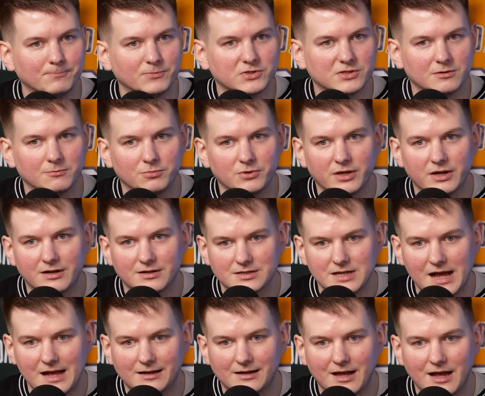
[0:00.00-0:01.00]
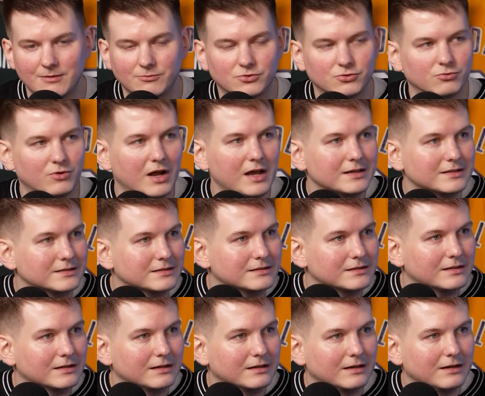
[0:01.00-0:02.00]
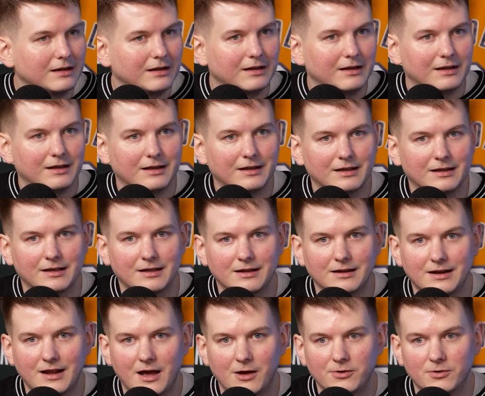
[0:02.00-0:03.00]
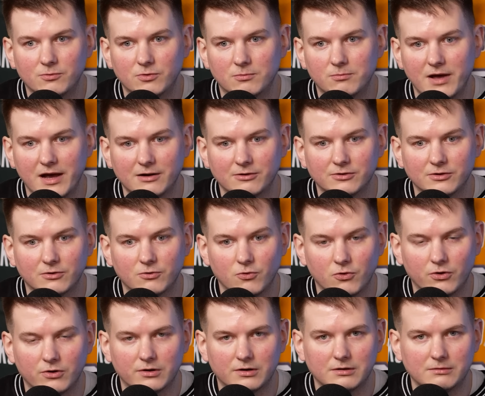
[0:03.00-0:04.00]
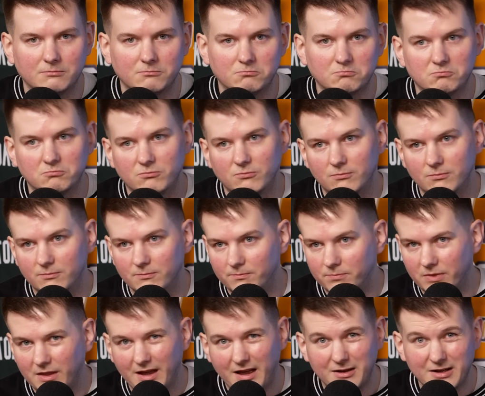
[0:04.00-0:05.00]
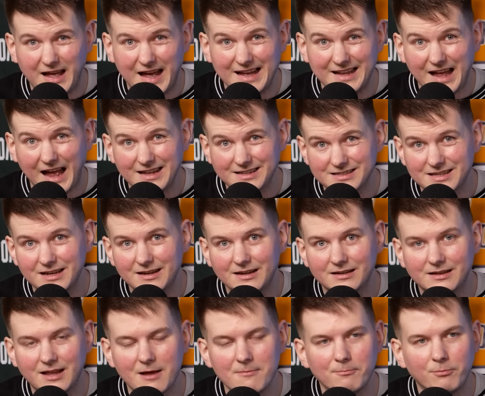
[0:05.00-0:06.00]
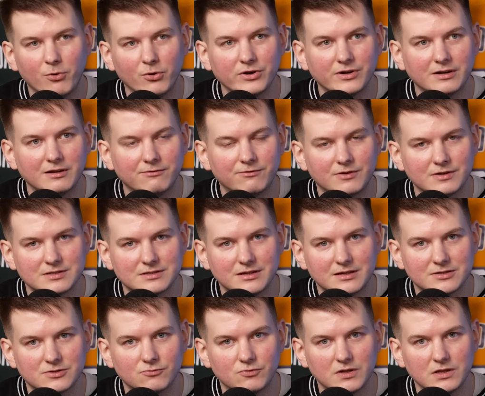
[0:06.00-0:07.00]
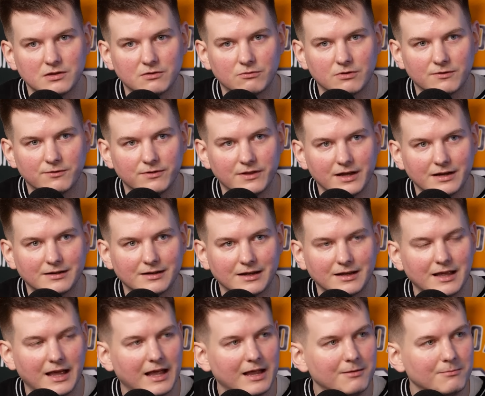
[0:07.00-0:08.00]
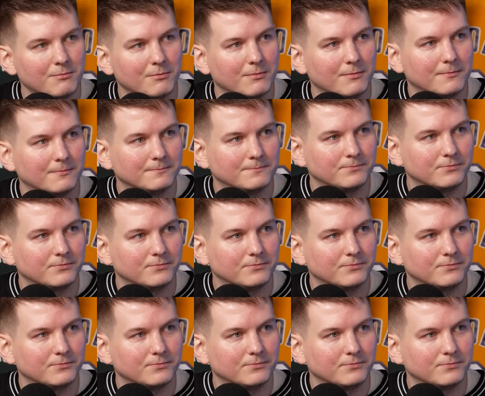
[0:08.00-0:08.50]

Some players had time to rest, and now they were back on the court. I'd say the 10-point difference doesn't really reflect the game,